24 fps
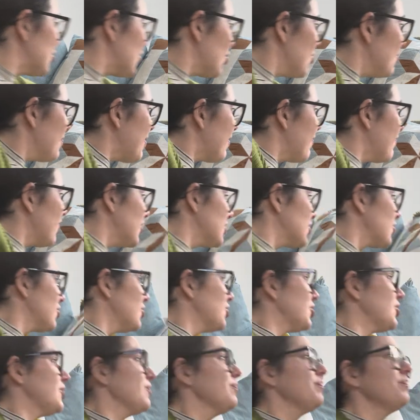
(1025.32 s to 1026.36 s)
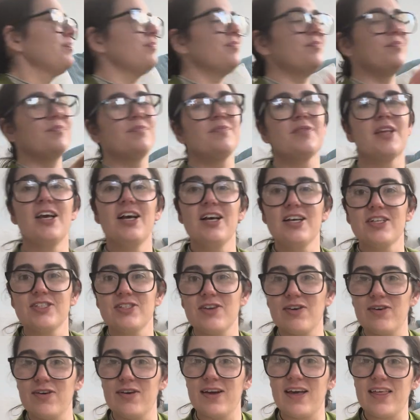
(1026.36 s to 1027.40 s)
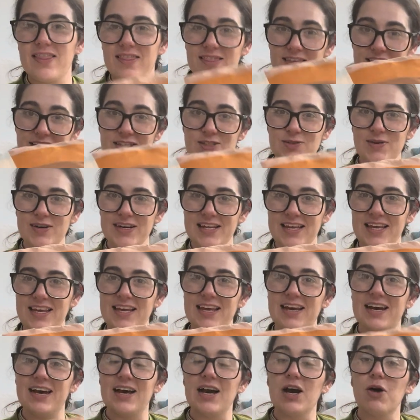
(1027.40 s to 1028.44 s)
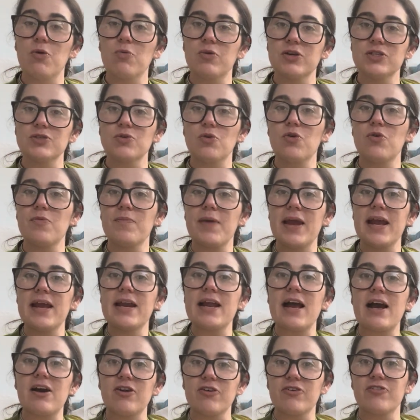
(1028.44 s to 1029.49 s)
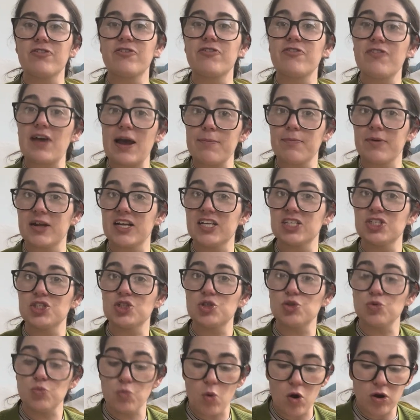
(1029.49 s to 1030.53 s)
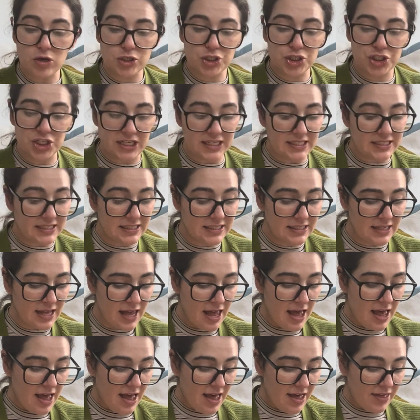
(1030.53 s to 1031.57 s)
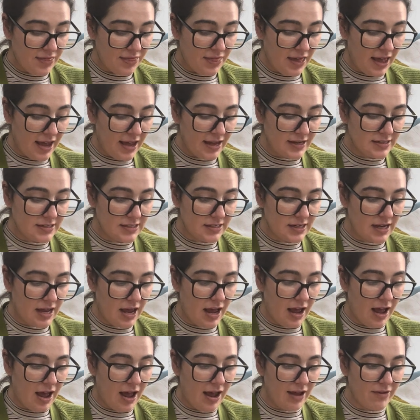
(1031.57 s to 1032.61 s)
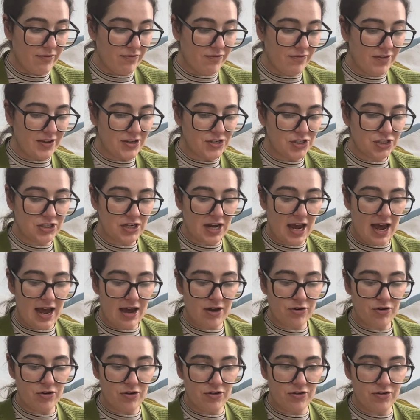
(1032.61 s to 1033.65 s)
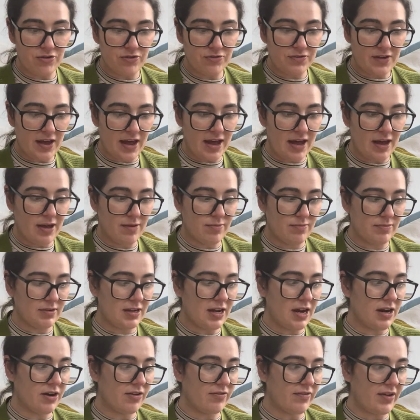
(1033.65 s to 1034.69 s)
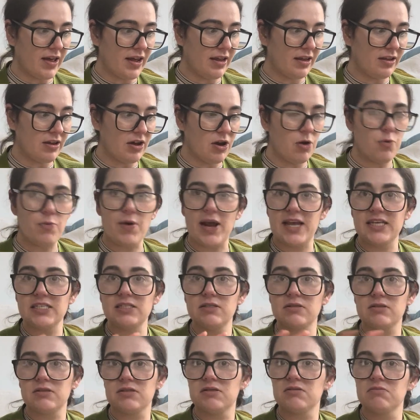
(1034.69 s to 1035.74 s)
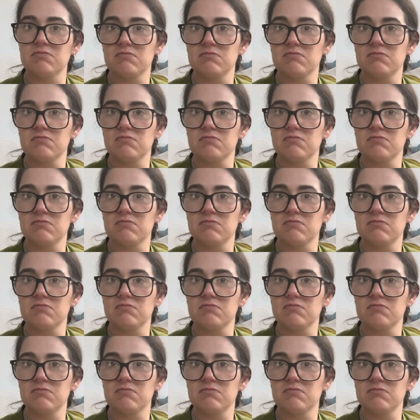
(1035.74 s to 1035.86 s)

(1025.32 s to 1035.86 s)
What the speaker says: you my first cushion. So this one here was all made out of fabric swatches that I fished out of kind of like a waste